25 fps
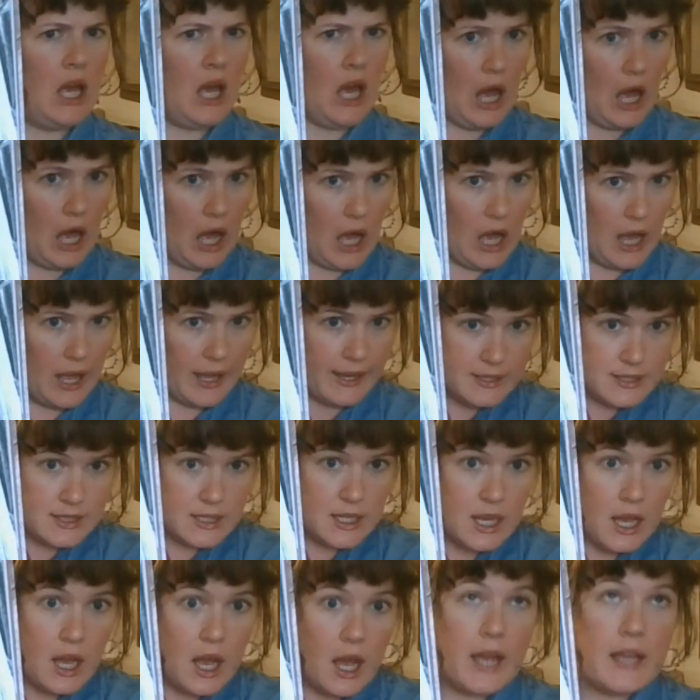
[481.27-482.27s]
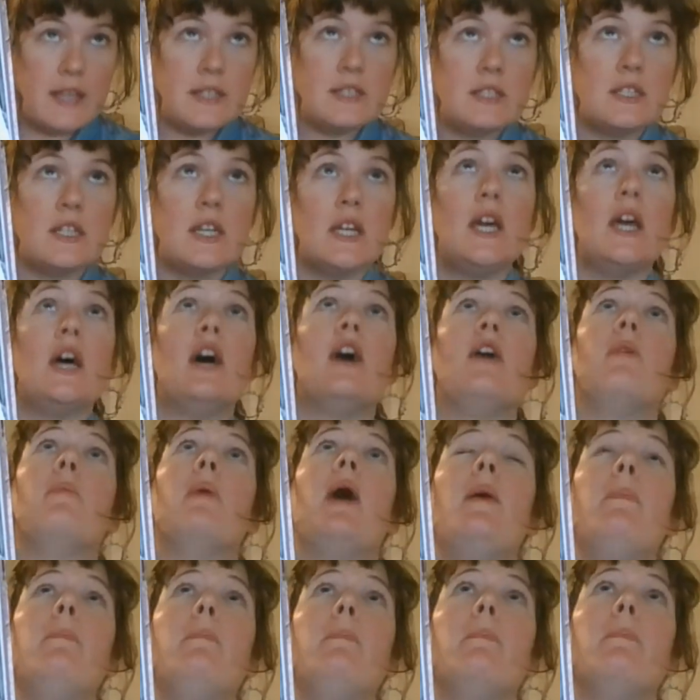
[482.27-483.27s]
I sized him
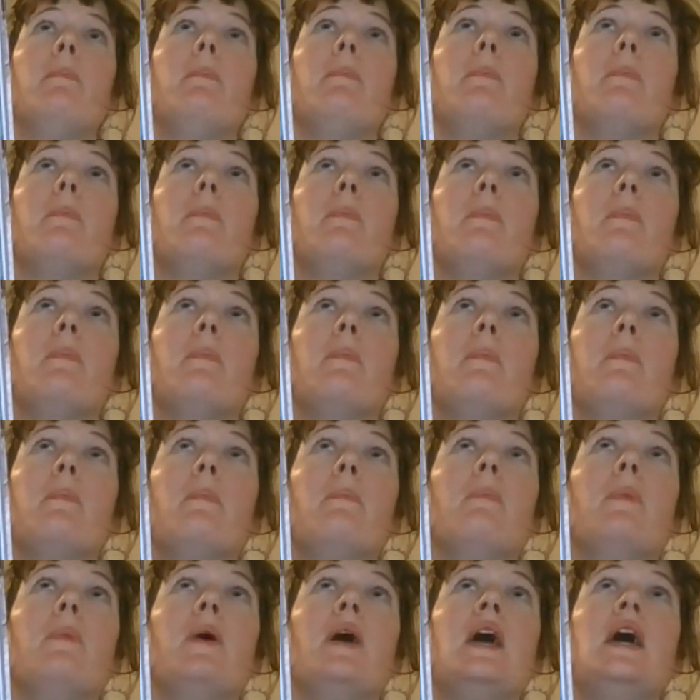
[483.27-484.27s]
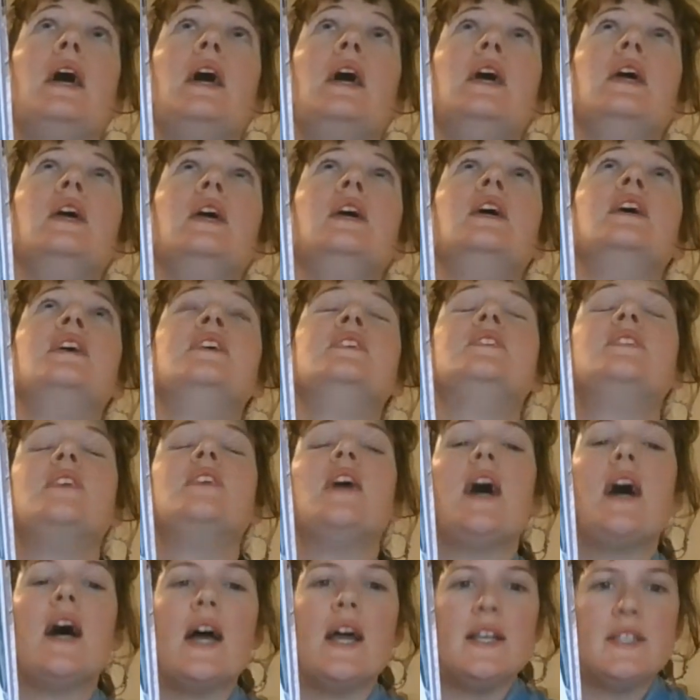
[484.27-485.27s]
up, he
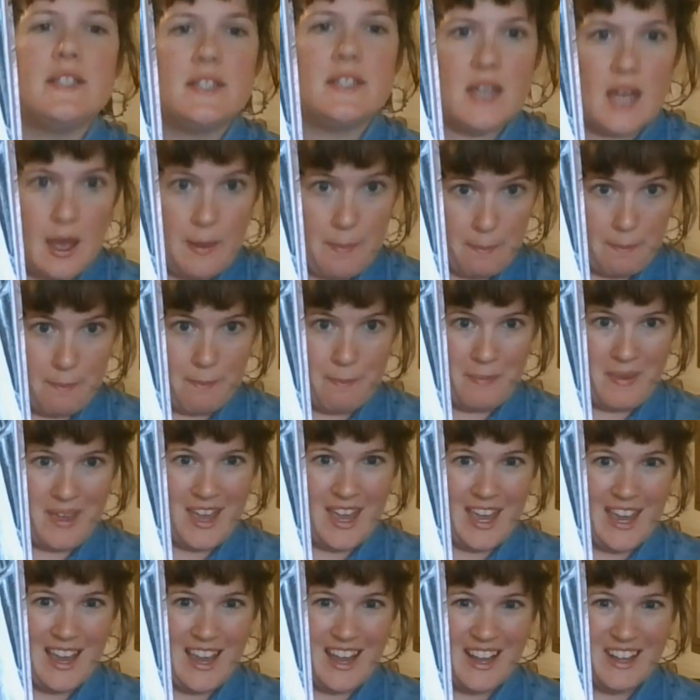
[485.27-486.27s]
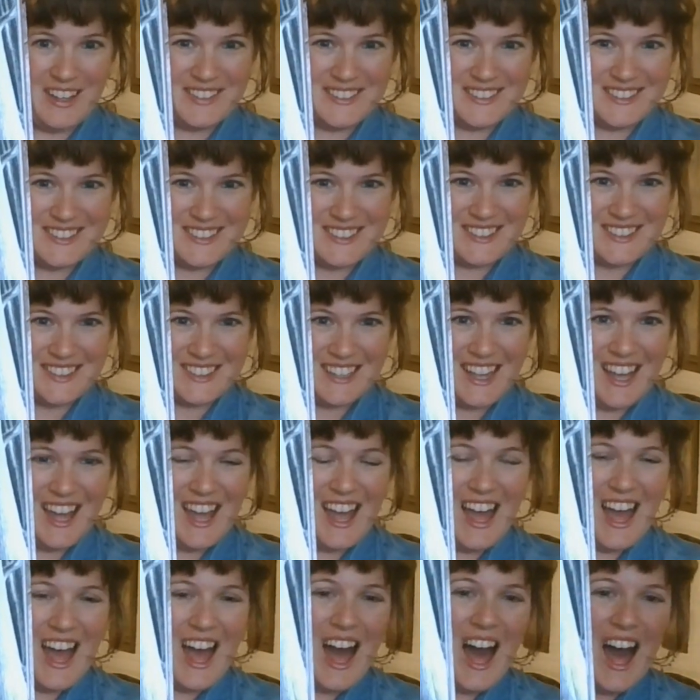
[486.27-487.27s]
sized up me.
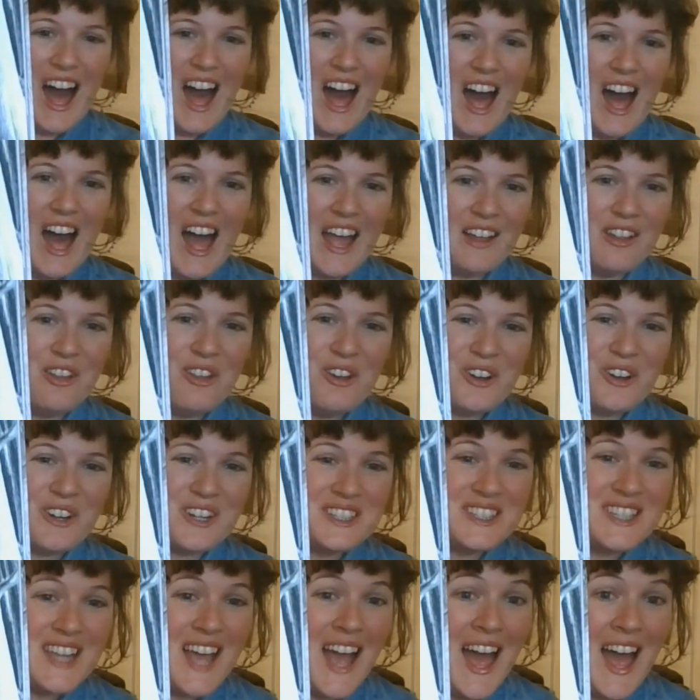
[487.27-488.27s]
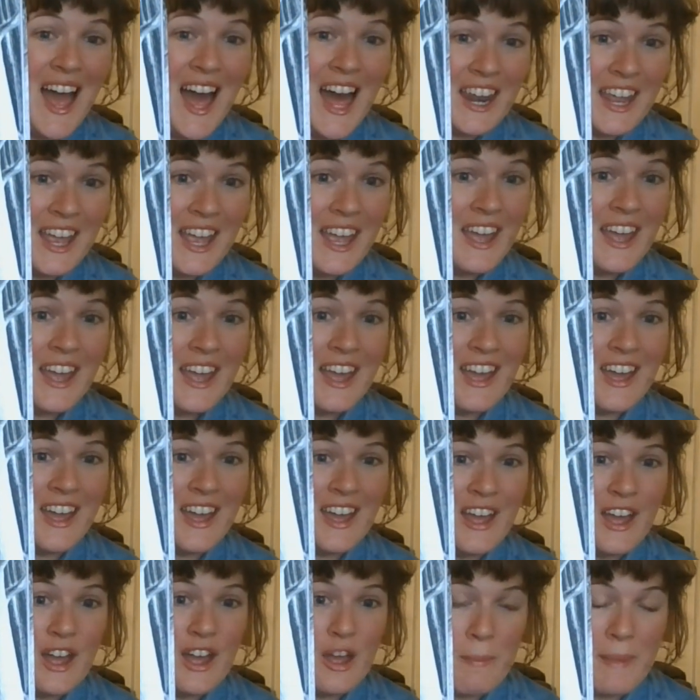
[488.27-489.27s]
I looked at
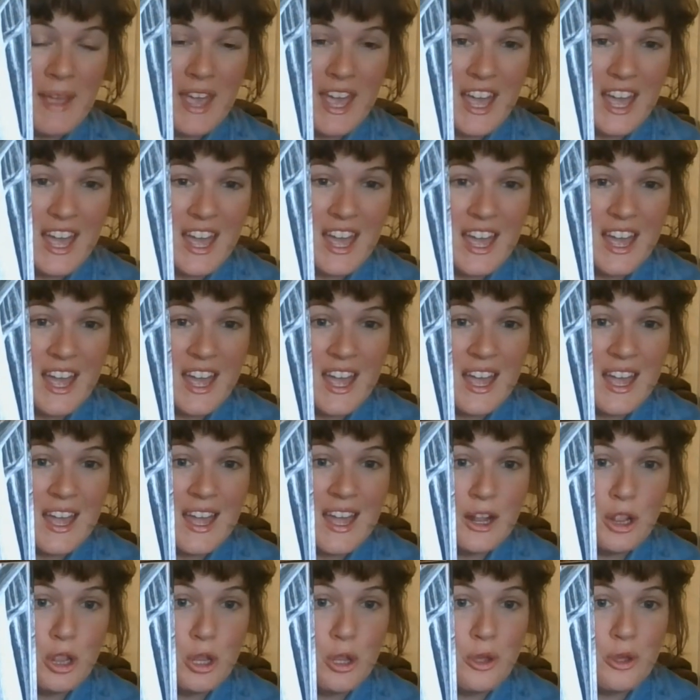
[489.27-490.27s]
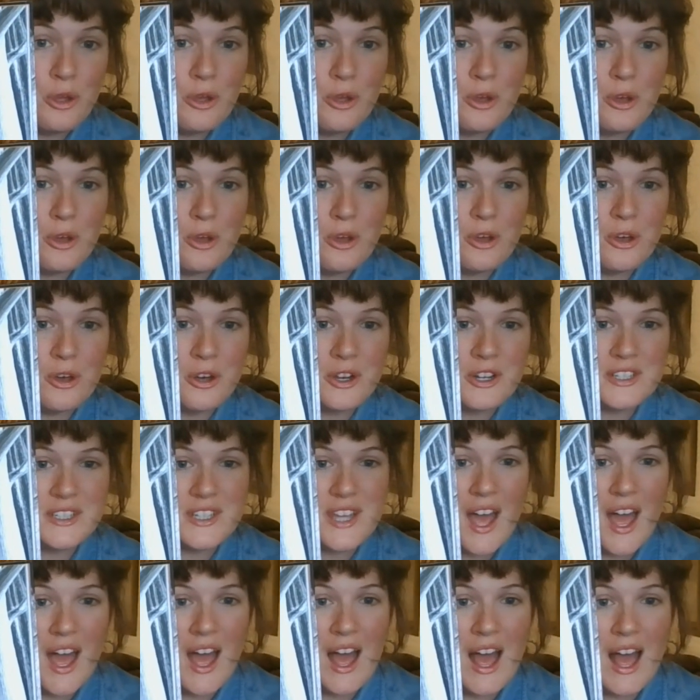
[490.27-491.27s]
him, he looked
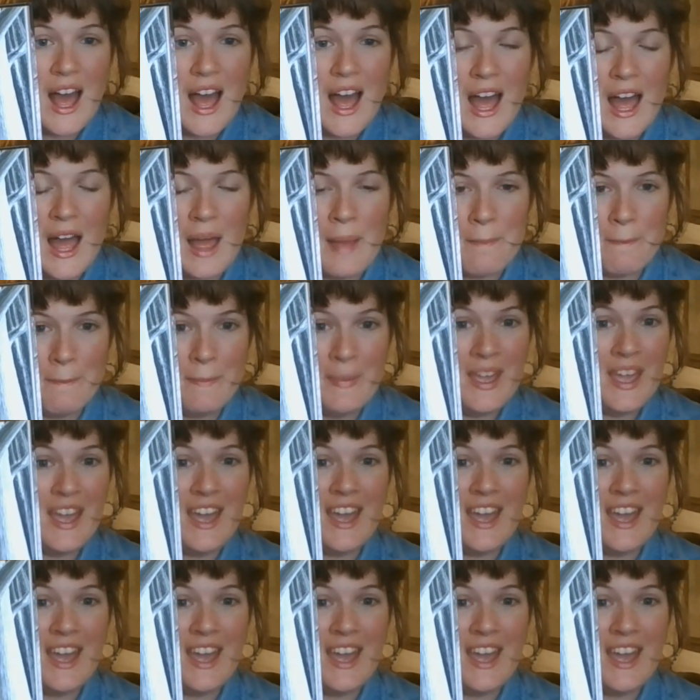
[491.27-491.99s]
at me.